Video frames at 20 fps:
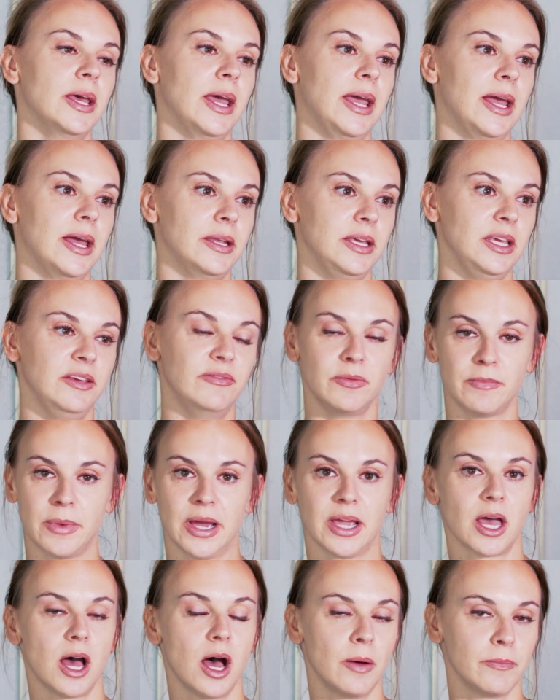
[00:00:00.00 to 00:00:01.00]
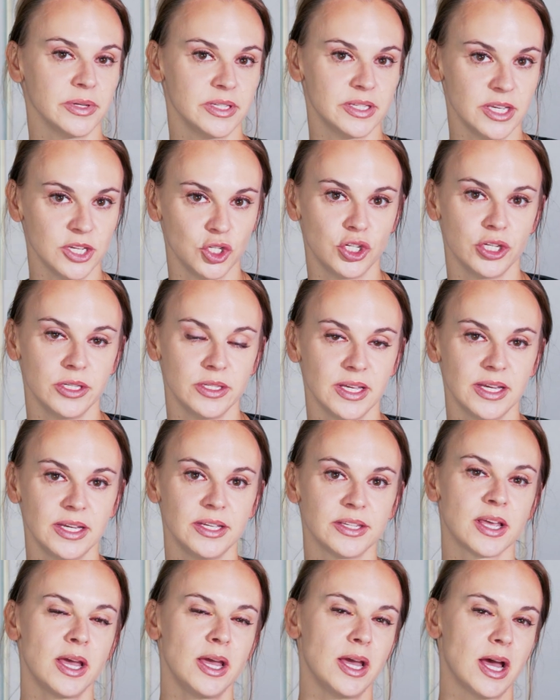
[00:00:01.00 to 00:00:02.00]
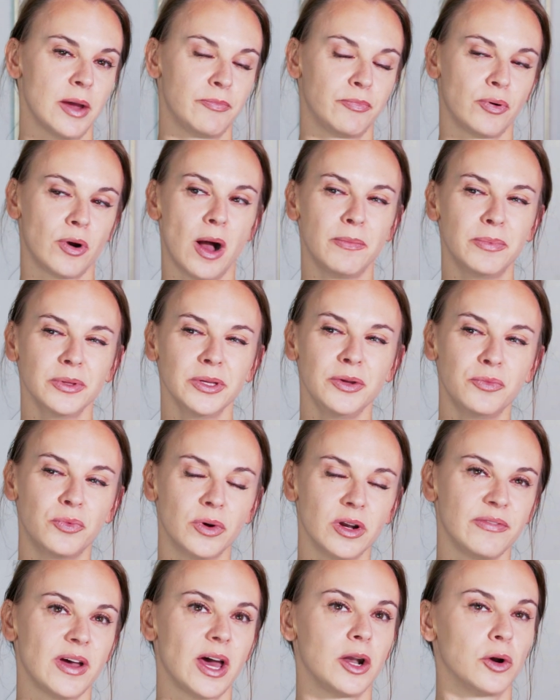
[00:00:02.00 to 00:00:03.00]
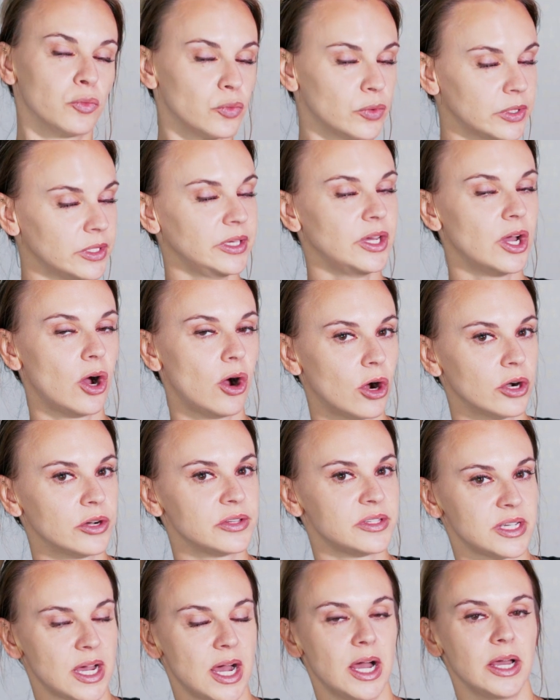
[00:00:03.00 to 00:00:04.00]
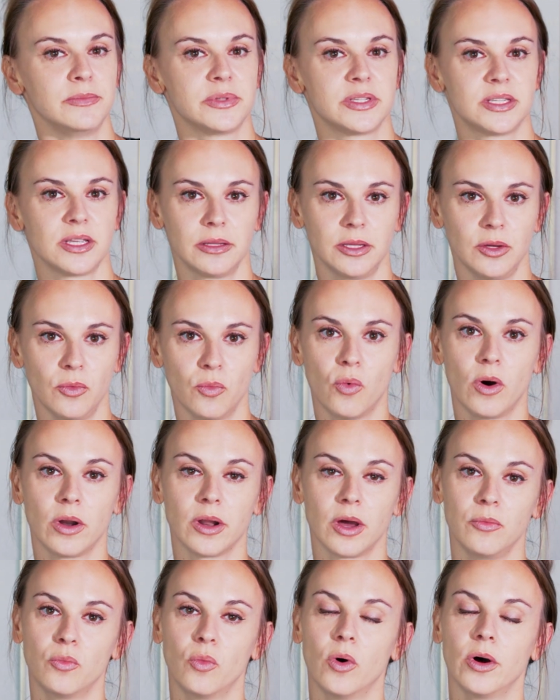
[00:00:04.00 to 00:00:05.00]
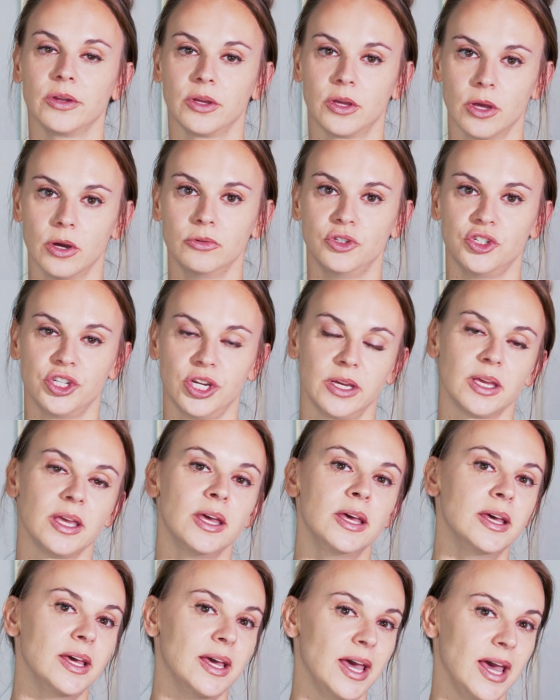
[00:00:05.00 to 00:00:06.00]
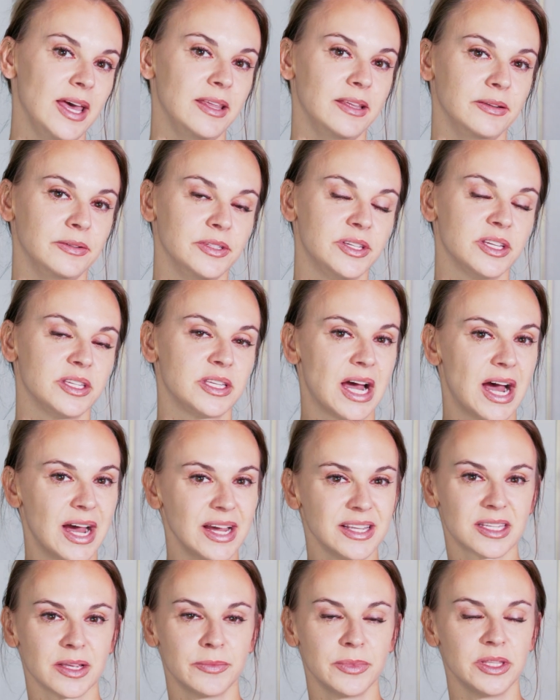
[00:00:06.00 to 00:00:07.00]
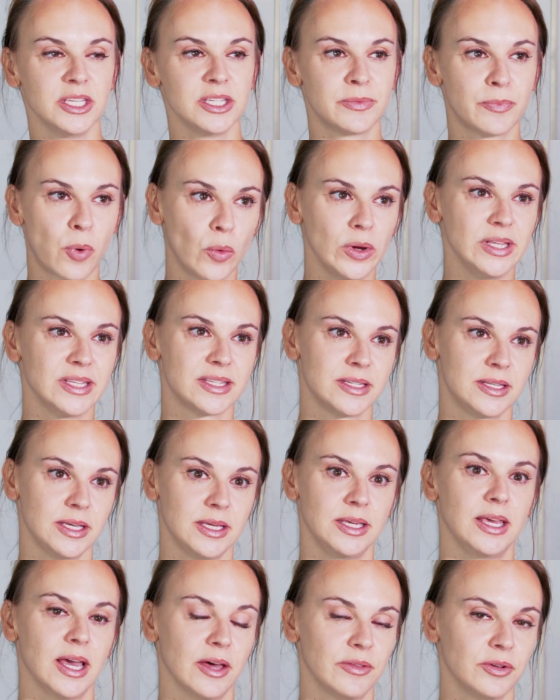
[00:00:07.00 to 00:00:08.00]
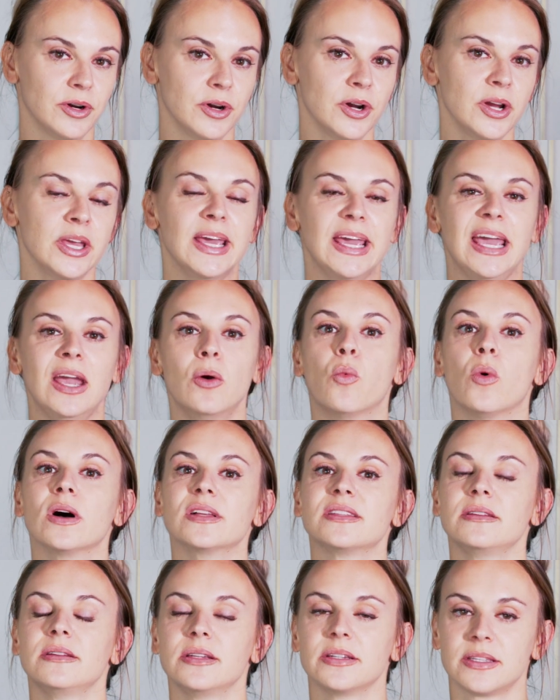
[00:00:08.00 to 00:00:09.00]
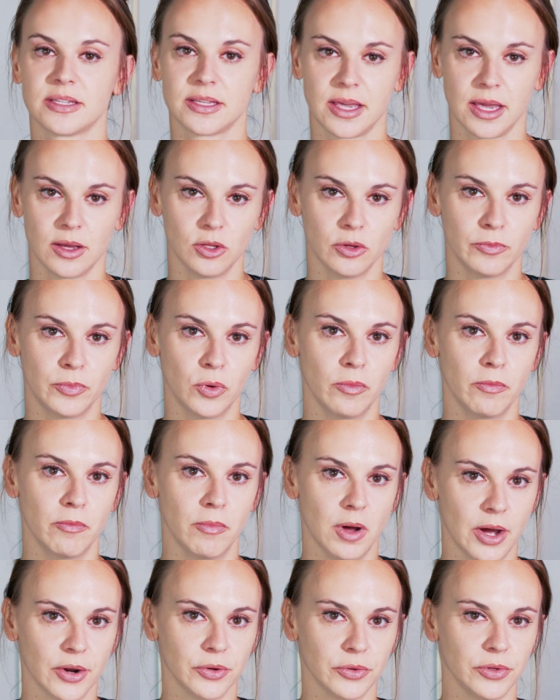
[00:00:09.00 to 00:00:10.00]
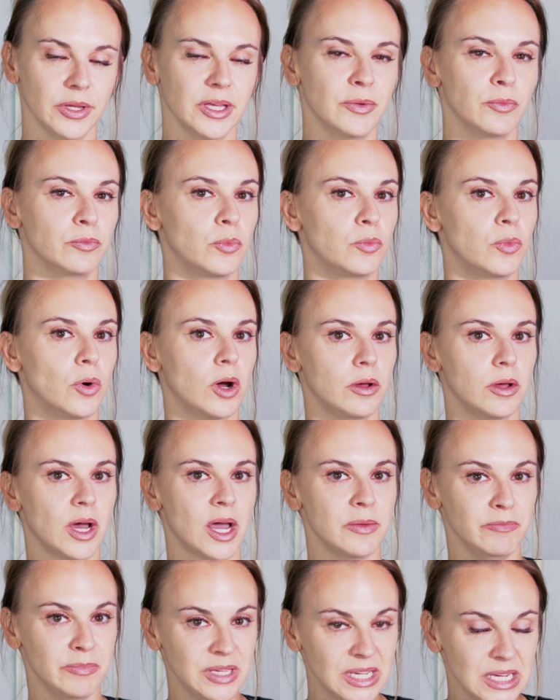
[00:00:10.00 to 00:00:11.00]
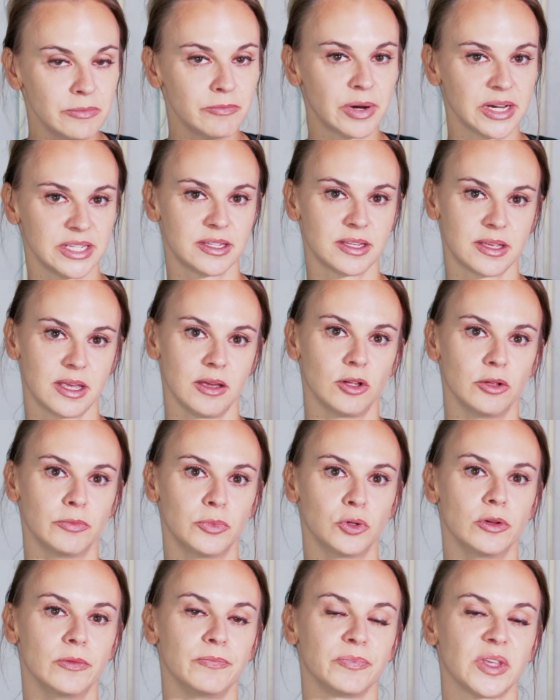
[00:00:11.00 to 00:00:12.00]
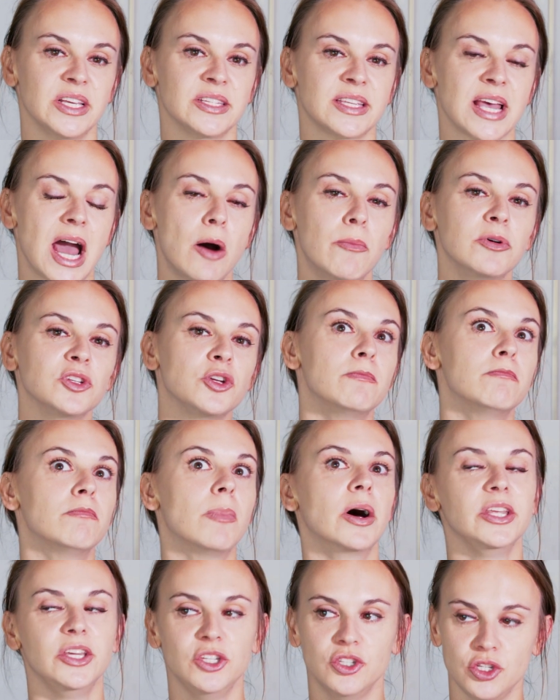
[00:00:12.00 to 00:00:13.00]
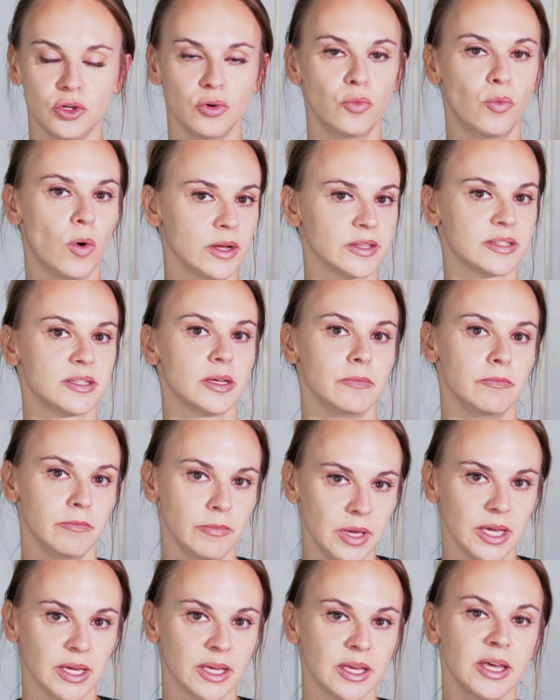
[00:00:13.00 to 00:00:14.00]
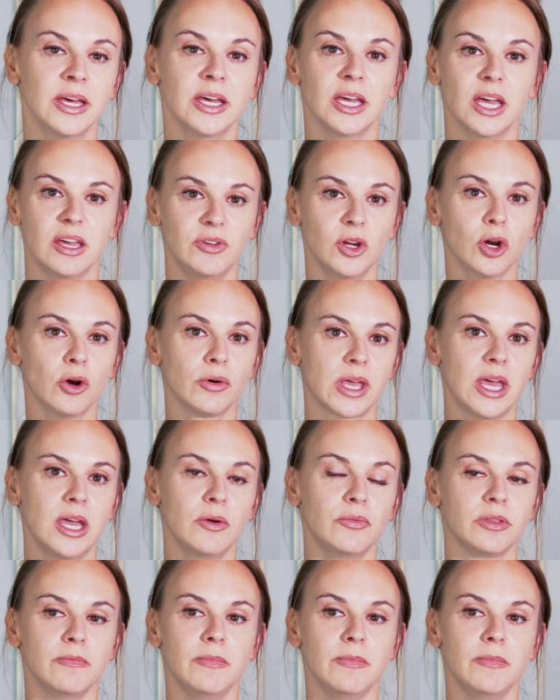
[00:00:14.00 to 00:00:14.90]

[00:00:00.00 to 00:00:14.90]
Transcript: and even my competition days, I probably would have had a really hard time selling one-on-one coaching. And to tie some of these points together, it wasn't a scalable model. And what I mean by scalable is how much money do you want to make? If you're okay with